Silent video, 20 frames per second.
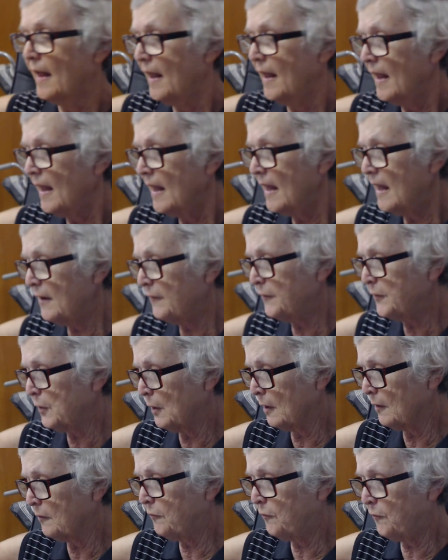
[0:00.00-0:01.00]
If
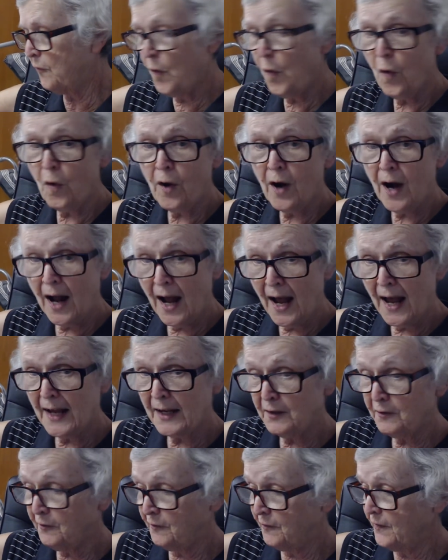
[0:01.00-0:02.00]
you're a
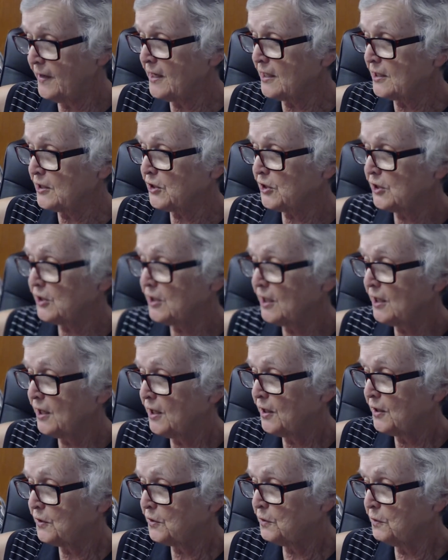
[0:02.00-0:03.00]
four-eyed fish,
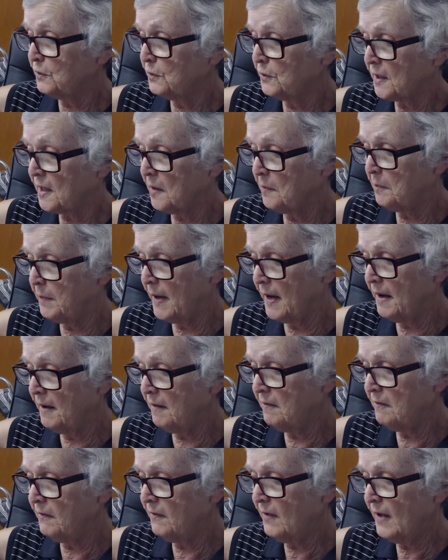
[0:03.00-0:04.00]
you look
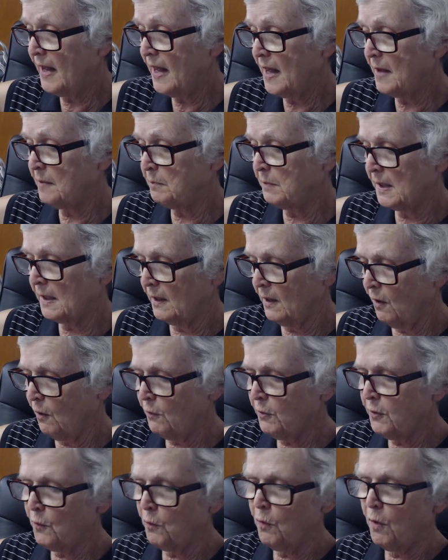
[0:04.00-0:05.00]
above and below
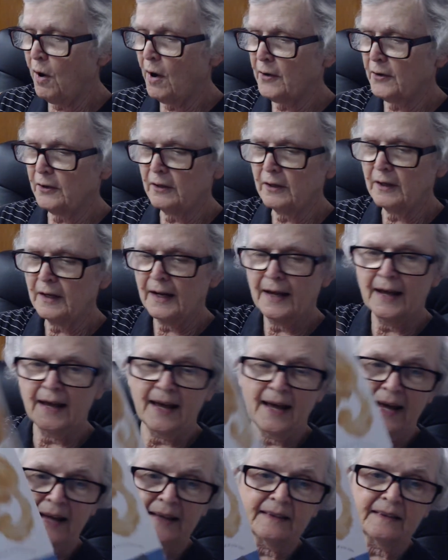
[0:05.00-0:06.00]
the water
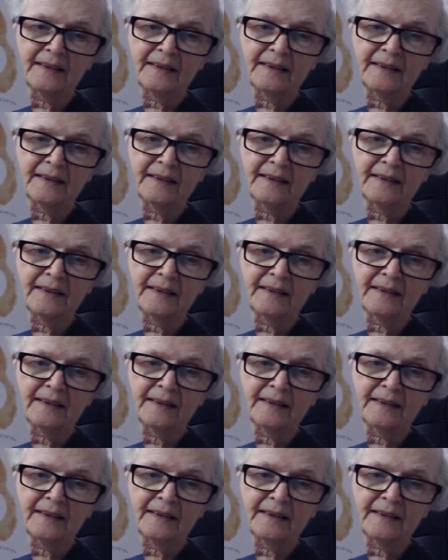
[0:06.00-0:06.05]
at the